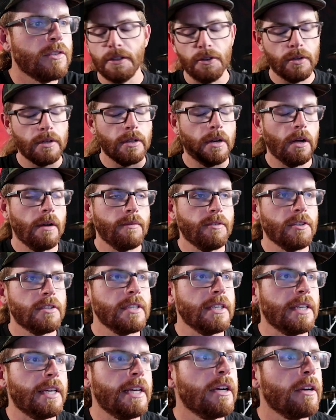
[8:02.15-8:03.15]
You could
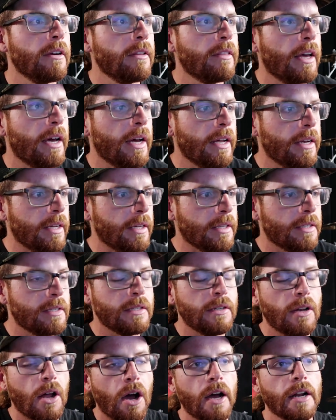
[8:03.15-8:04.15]
obviously hear that it's
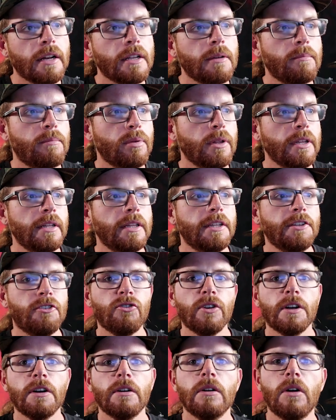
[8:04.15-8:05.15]
not completely
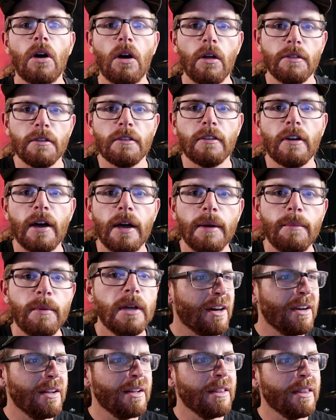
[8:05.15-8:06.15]
triggered all the time. You
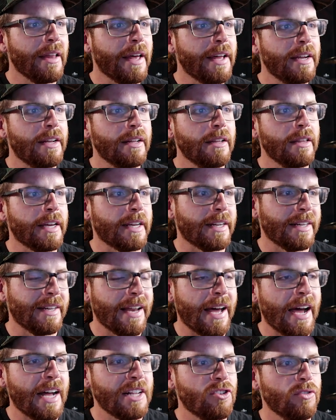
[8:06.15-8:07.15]
gotta let it like
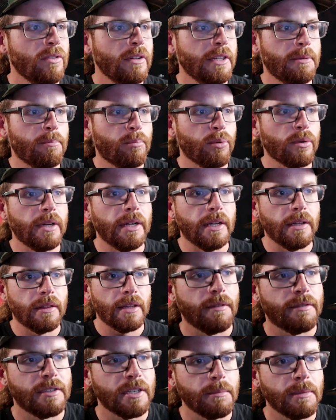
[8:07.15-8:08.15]
naturally breathe.
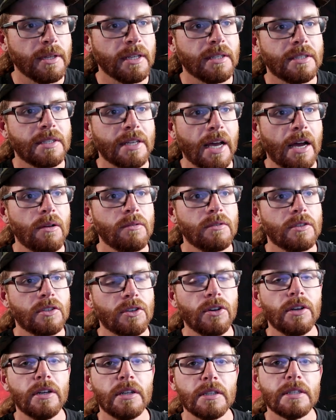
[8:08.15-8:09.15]
If something sounds
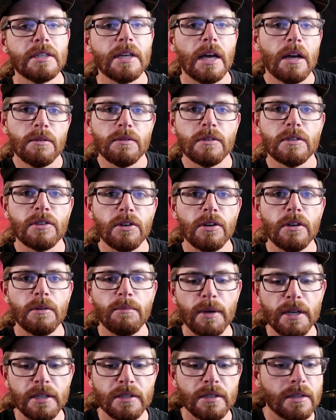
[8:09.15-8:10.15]
good, it sounds good.
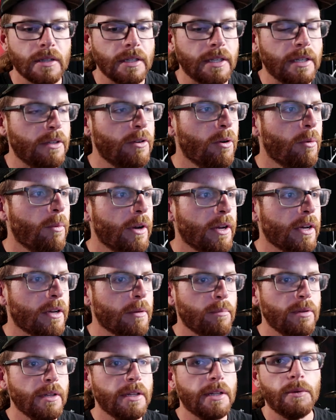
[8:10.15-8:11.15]
Basically, you don't want to
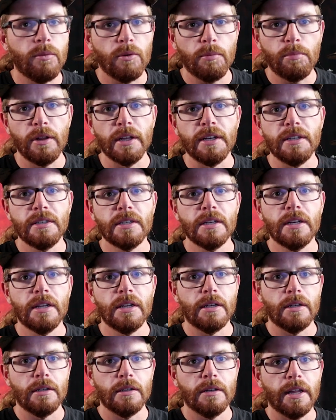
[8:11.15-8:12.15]
completely replace it
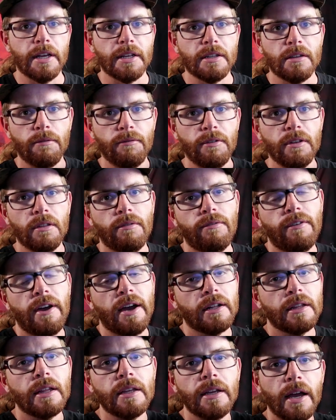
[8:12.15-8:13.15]
and like defeat the
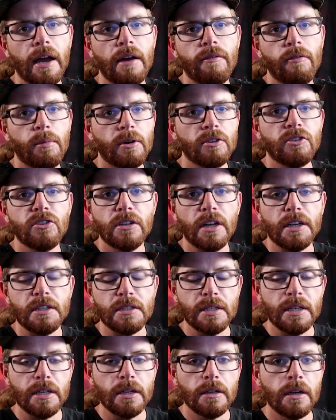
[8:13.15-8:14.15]
fact that you have a bunch of
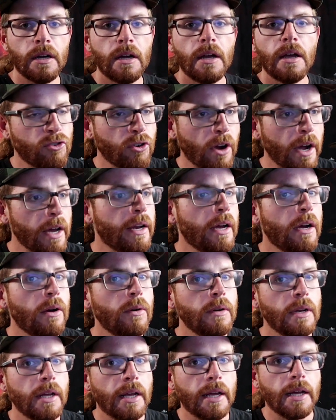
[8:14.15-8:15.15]
nice gear. Try it
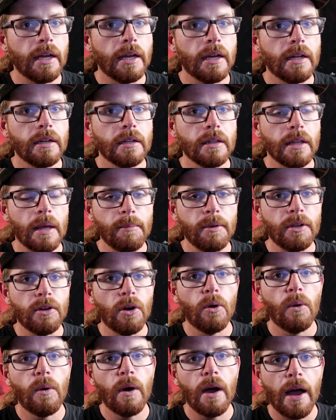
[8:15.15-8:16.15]
out and let me
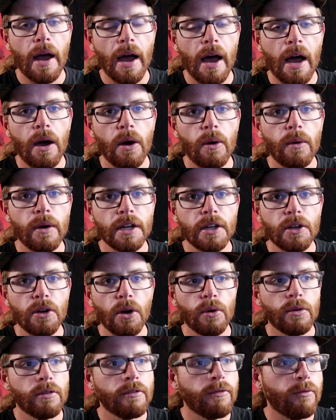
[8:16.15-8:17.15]
know how it
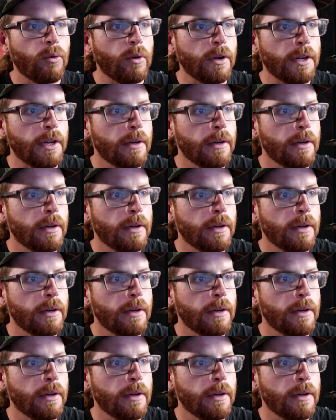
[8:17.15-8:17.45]
goes for